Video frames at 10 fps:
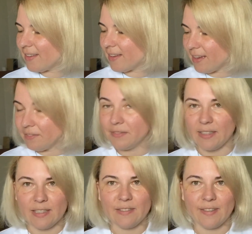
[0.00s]
after
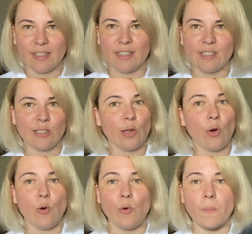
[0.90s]
it's finished.
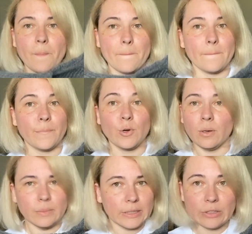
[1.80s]
So
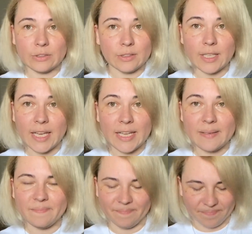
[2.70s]
probably not today,
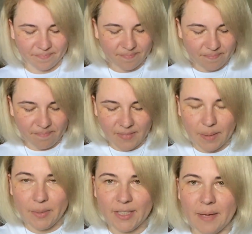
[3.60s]

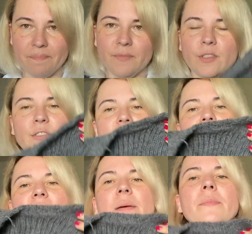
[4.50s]
but yeah, really
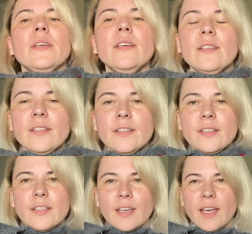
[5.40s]
happy.
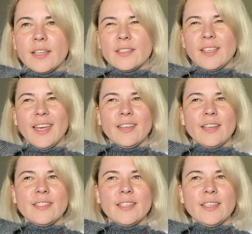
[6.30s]
And again, I
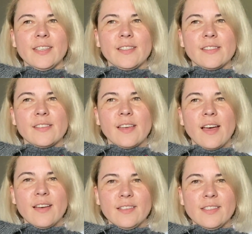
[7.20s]
think it's
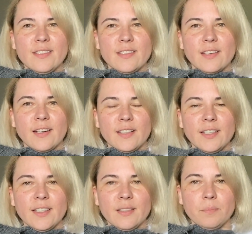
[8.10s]
Agnes
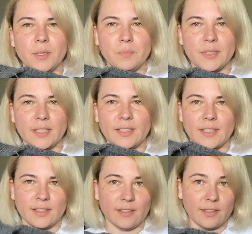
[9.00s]
Cardigan by
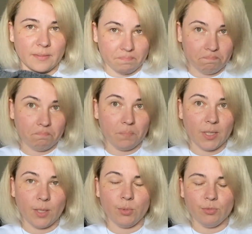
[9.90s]
PetiteKnit, but
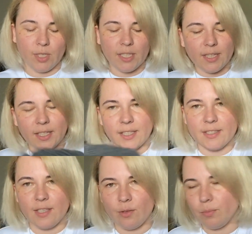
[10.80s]
I will write links down